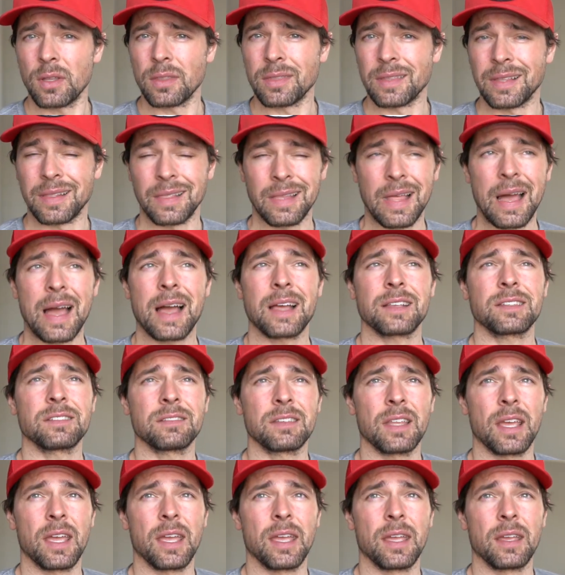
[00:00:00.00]
That
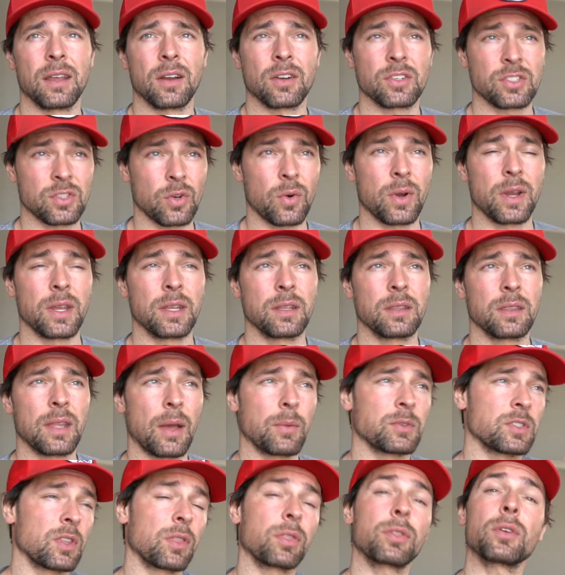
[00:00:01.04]
was
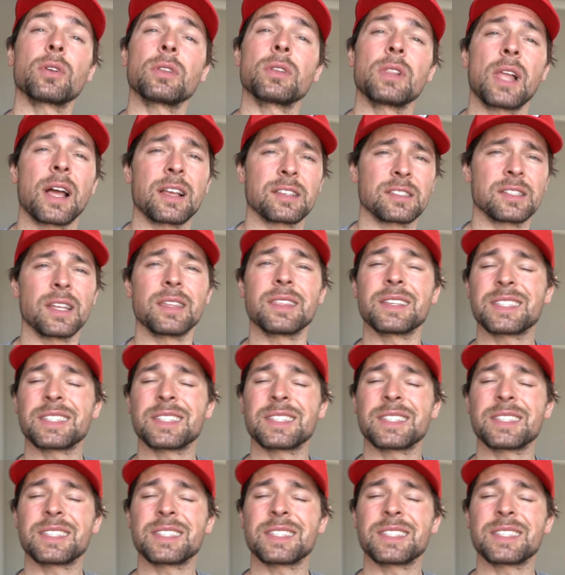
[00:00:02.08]
the third last day.